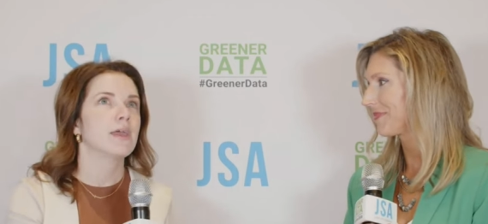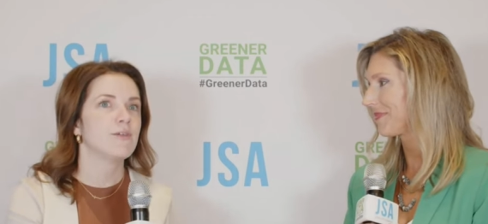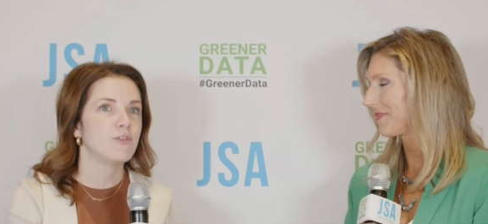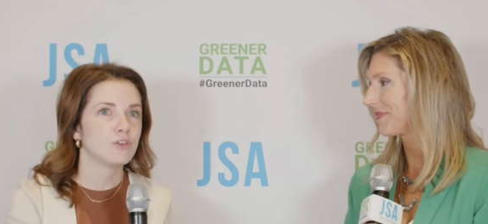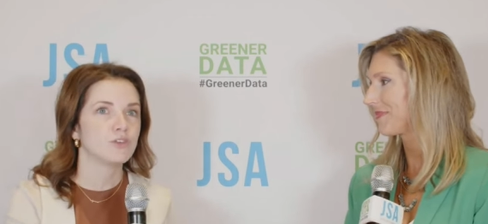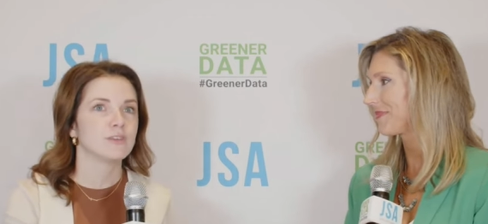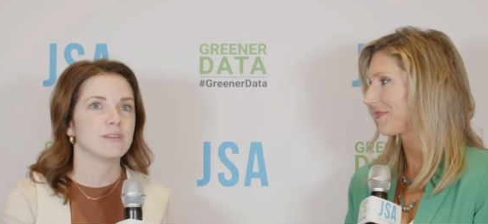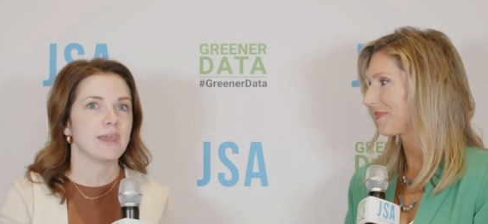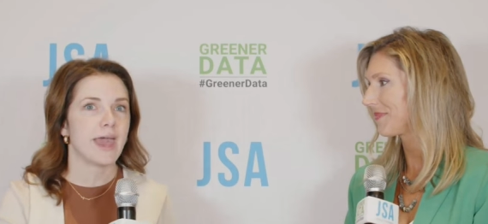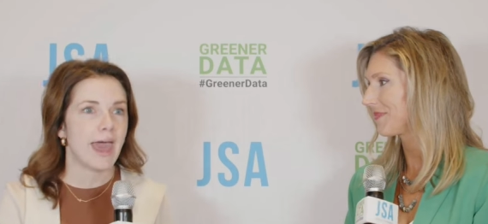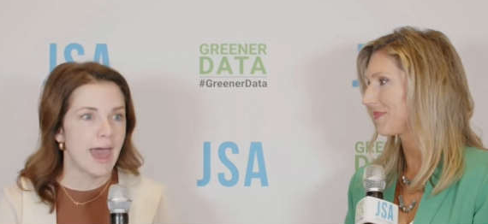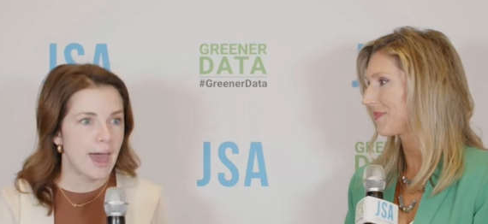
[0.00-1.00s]

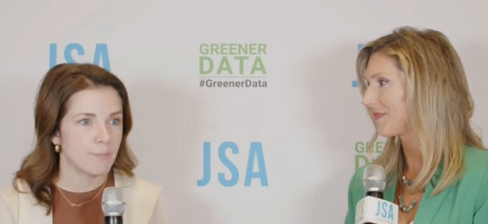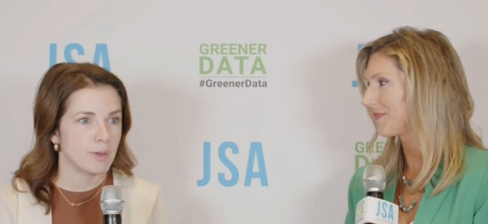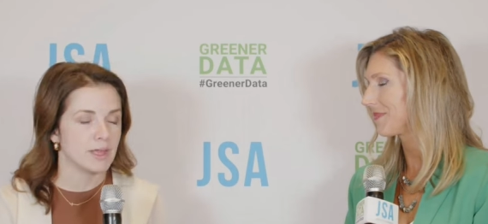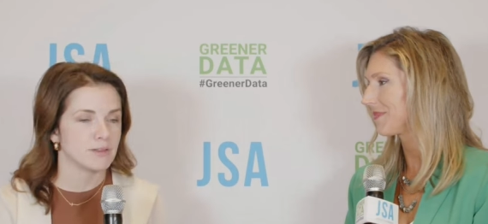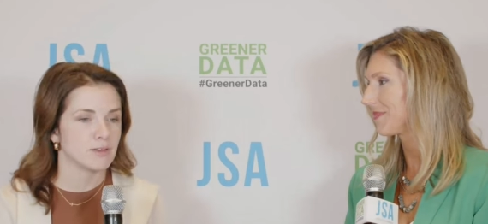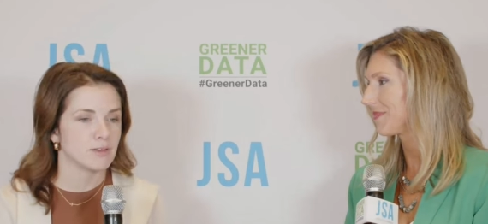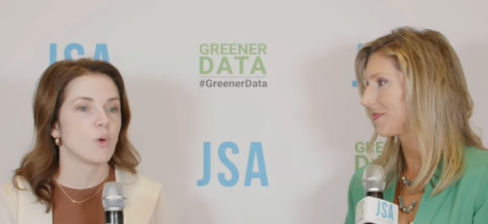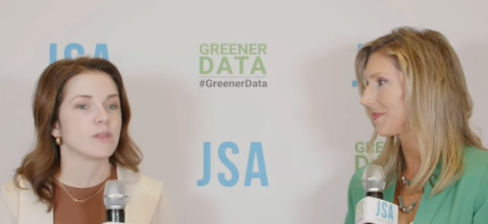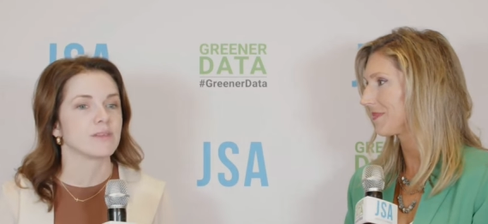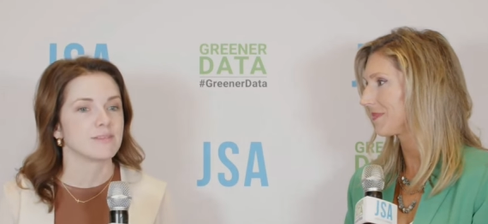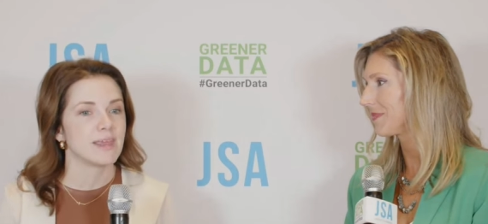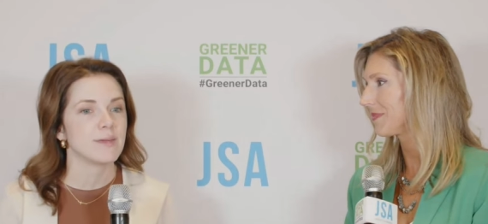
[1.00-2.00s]
Speaker 1: efficiency happens. So
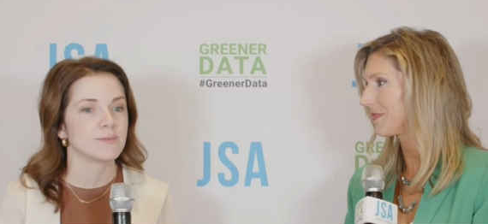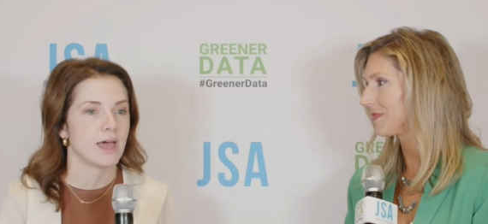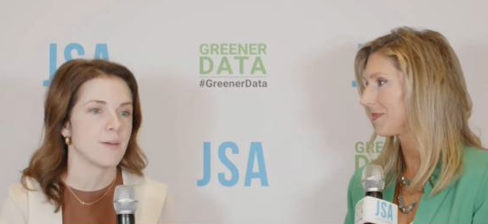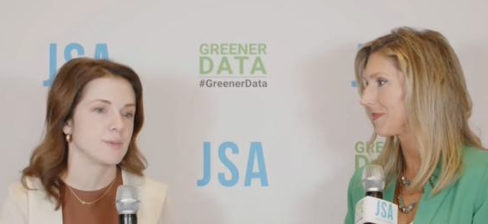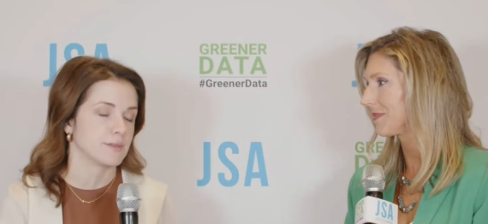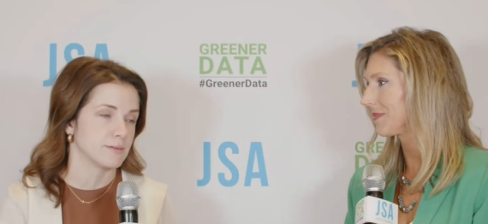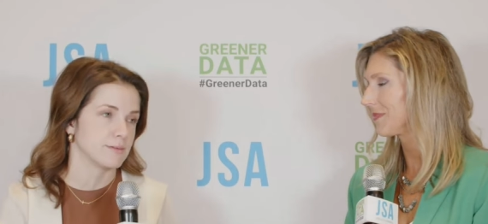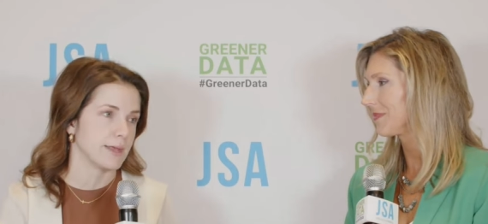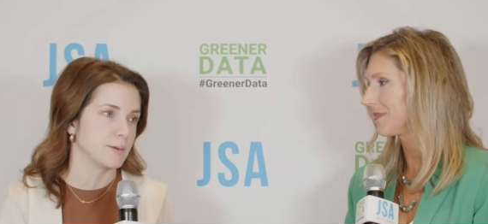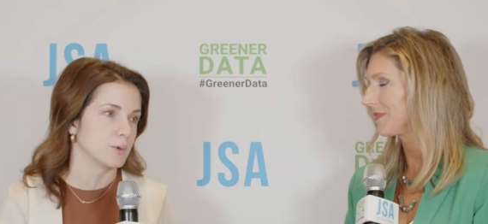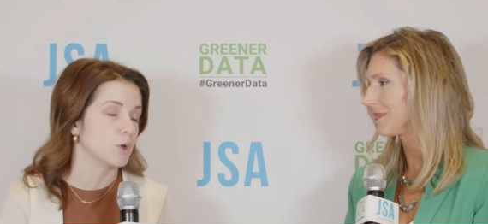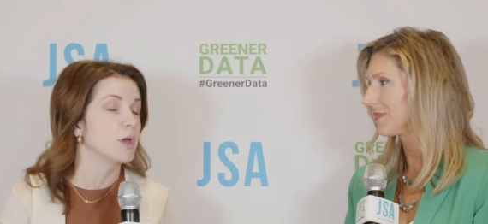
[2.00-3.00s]
at the same time, it's
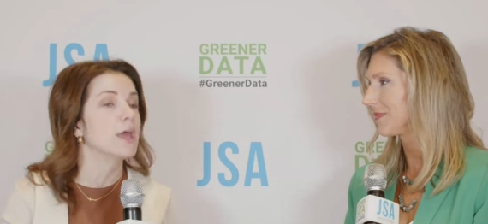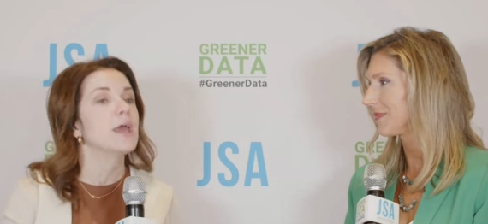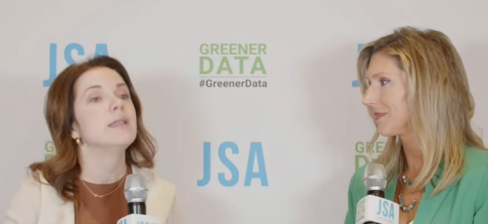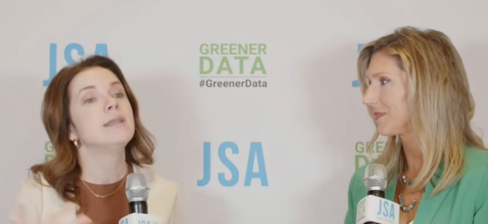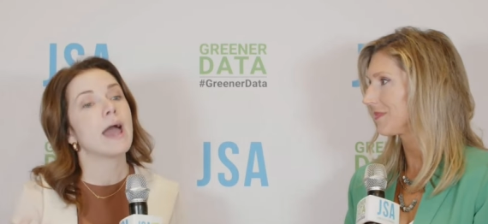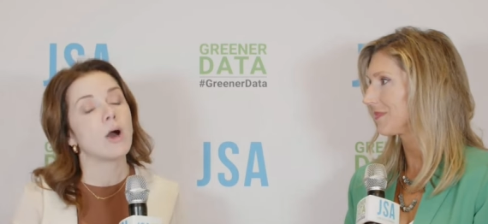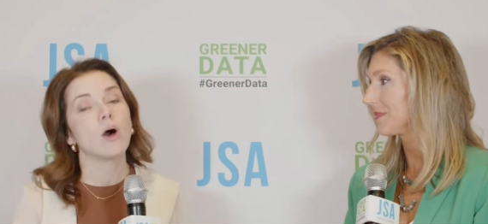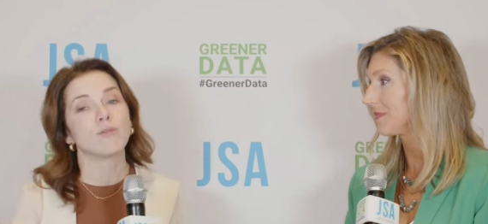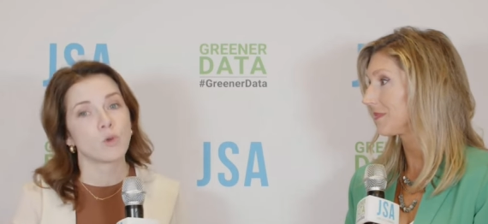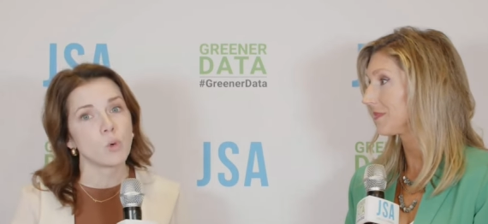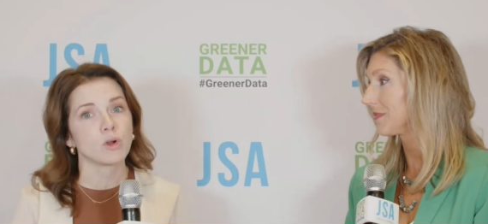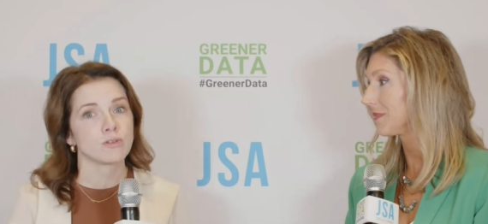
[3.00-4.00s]
sustainable. Now,
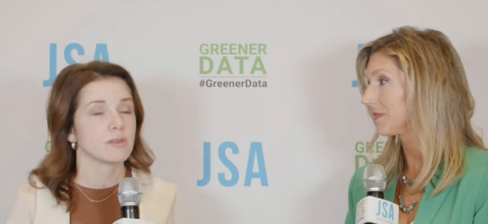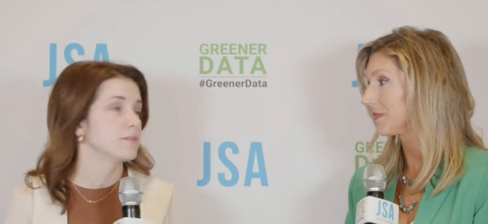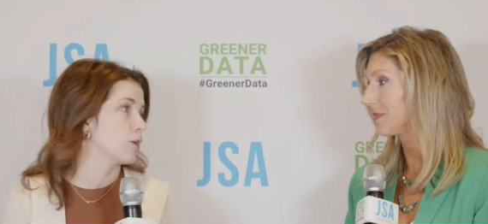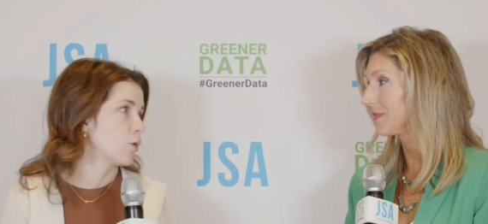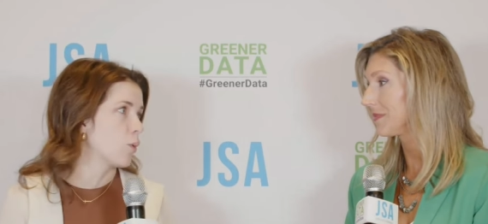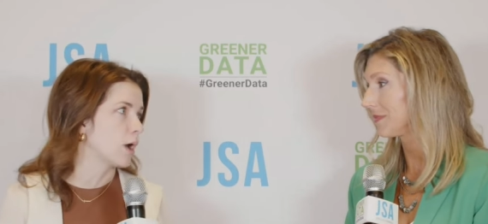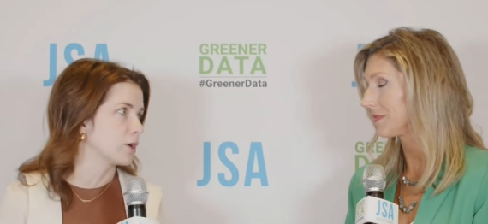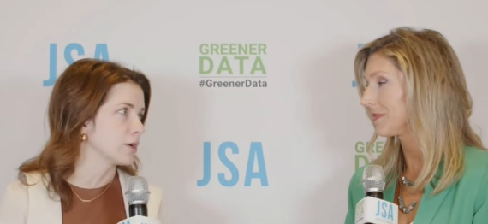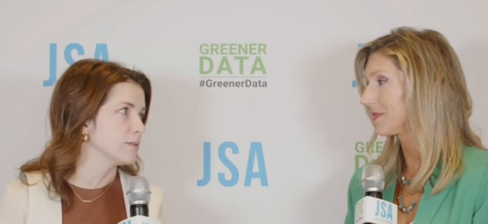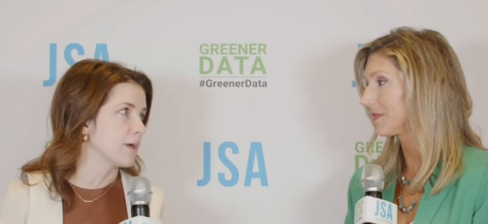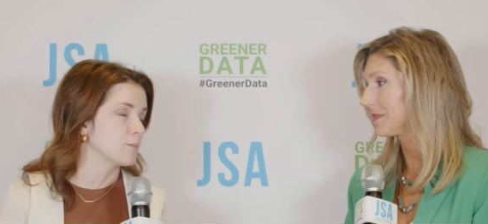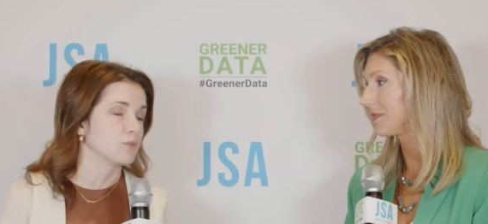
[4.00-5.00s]
of course, the zero water
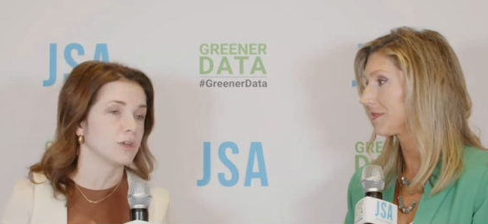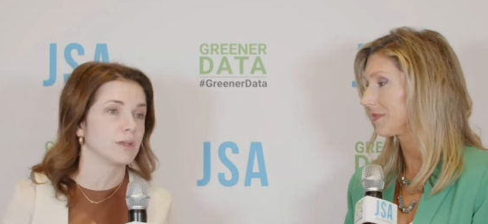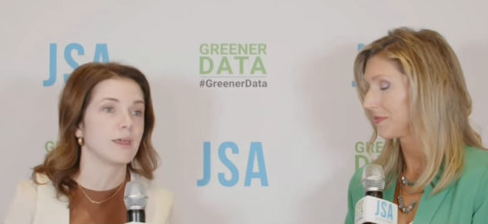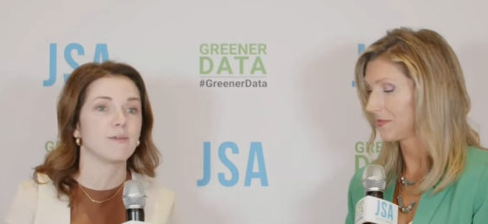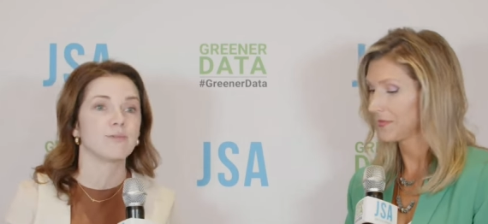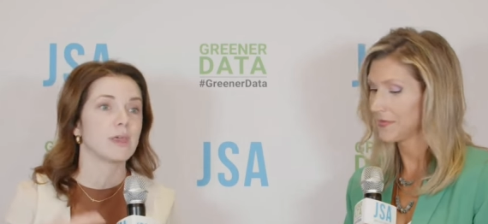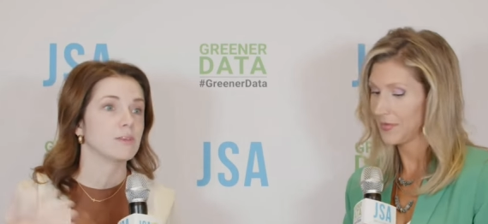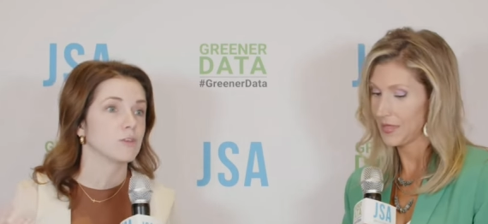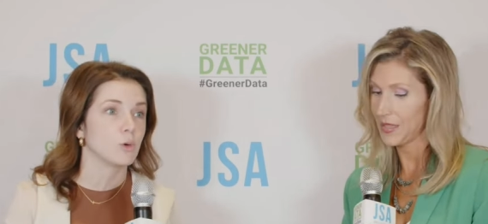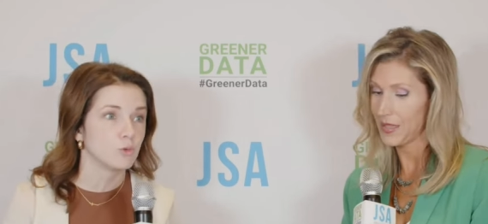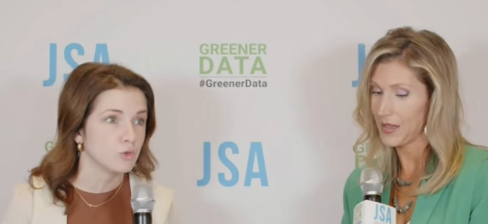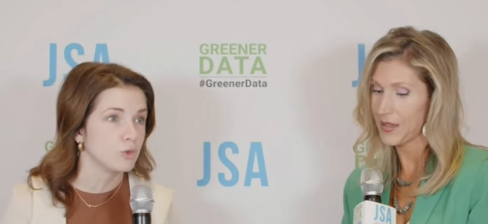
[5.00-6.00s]
consumption, if they
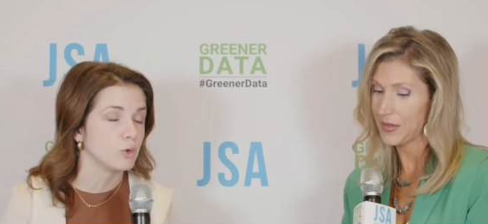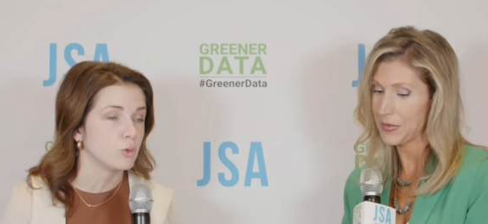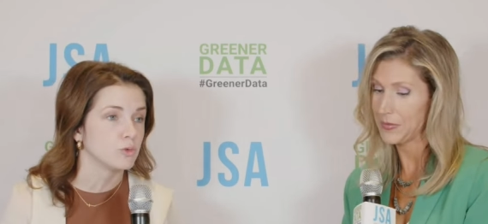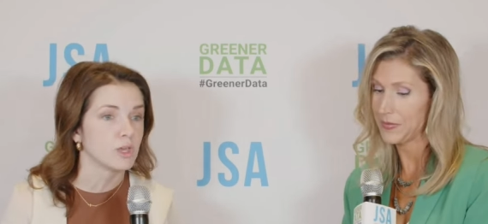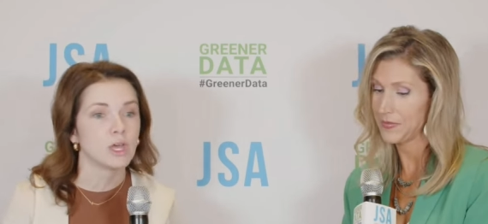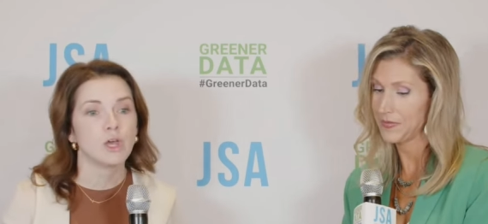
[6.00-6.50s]
so choose